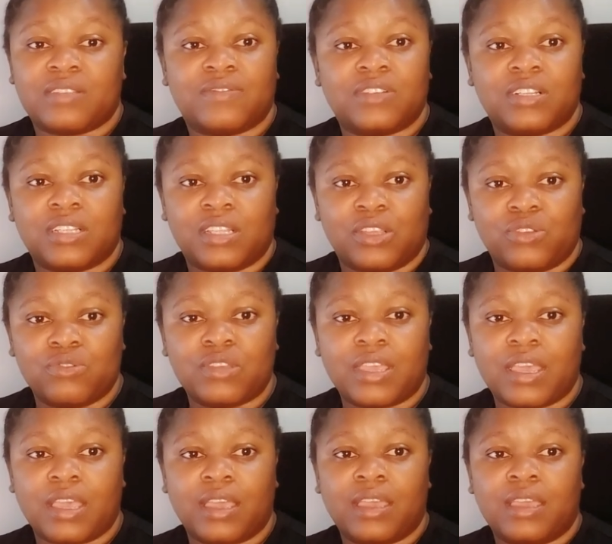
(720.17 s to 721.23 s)
it's even in the
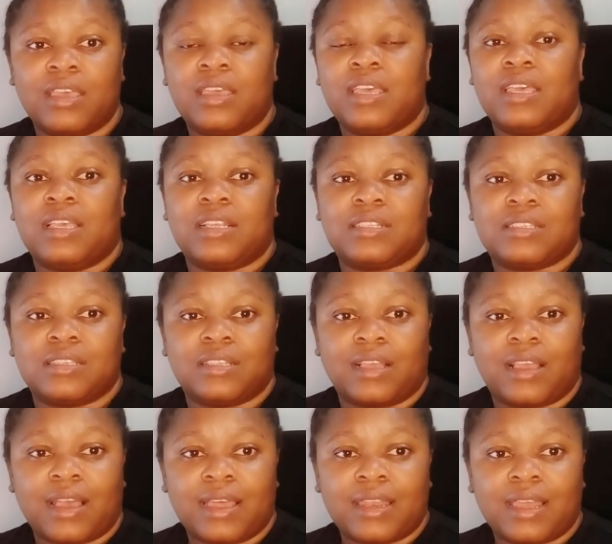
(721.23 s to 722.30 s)
UK, it's in
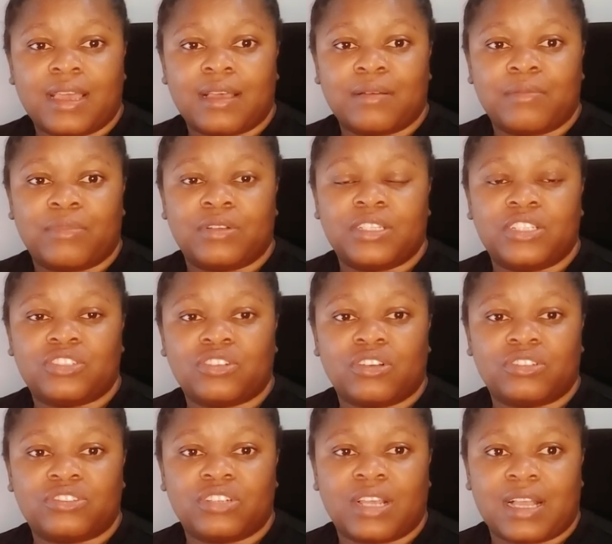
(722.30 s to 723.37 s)
Ghana, but each
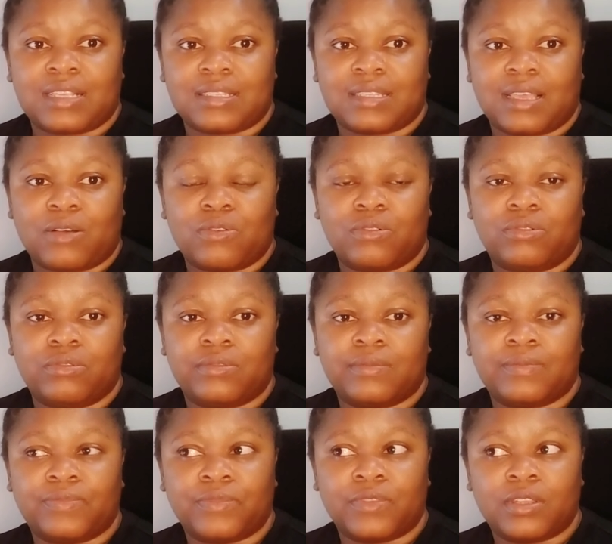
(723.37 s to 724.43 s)
country has their own
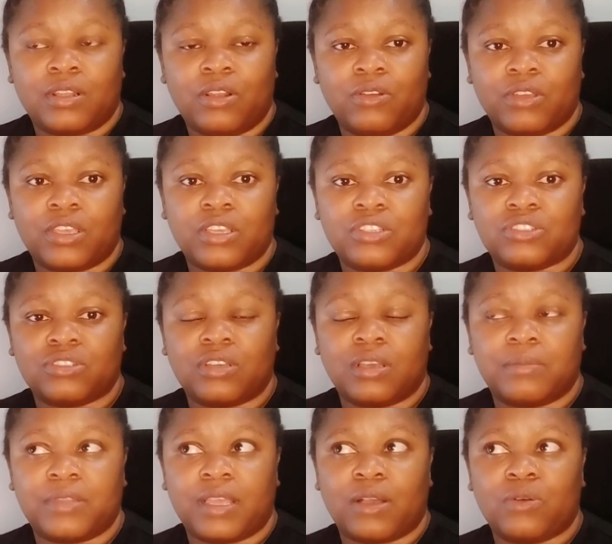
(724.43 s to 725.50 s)
location,
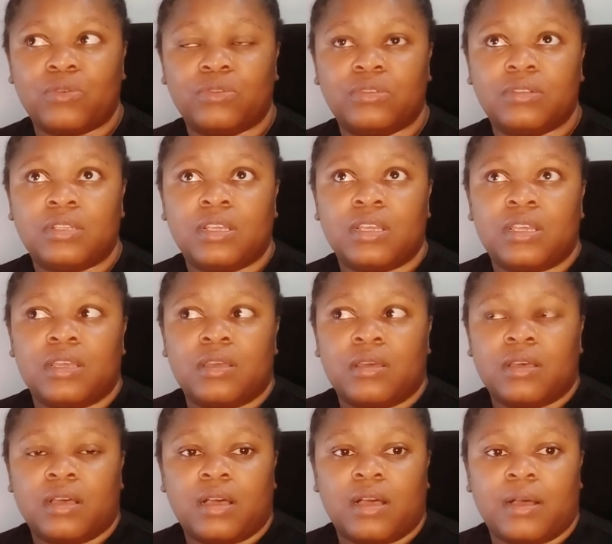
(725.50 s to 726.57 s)
um, their own
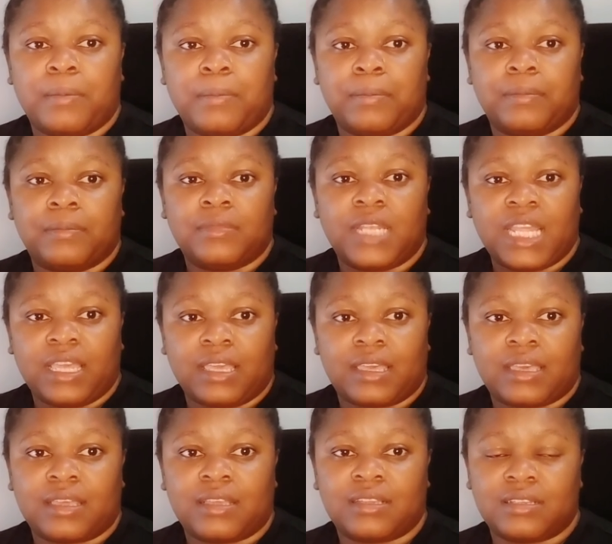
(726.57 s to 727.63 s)
um,
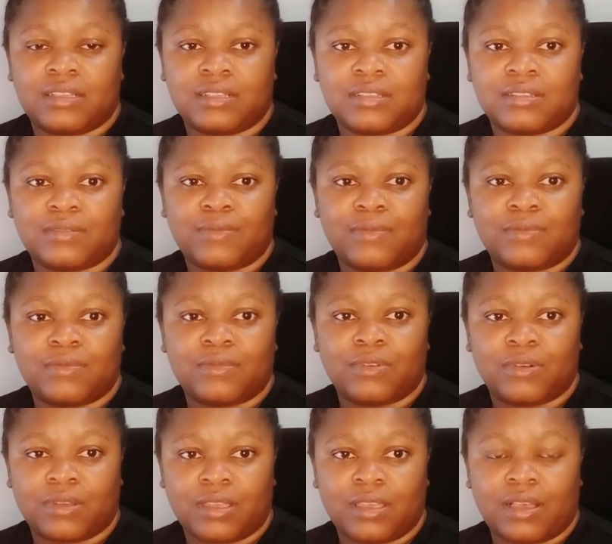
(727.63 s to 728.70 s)
link,
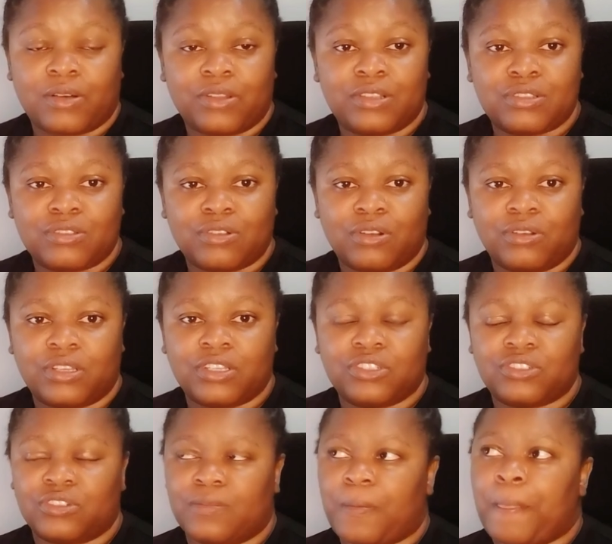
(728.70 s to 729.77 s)
okay, according to your
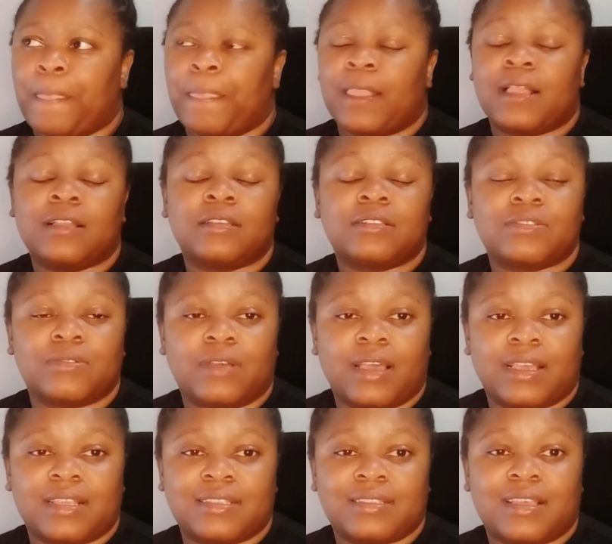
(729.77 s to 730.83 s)
location. So
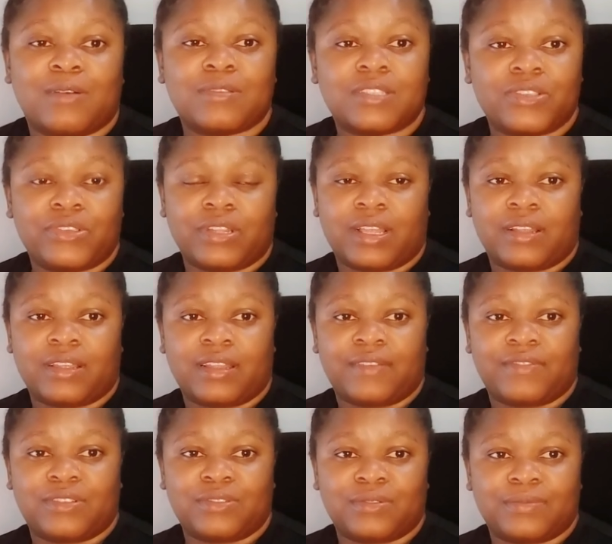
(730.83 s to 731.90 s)
guys, I'll see you in another
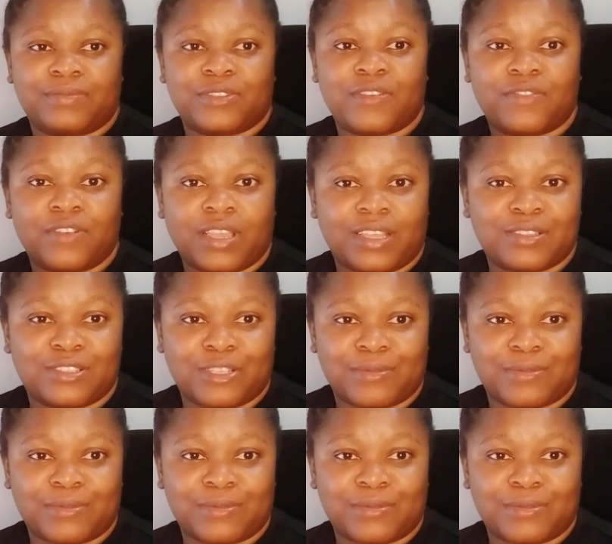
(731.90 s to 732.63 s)
video. Don't forget to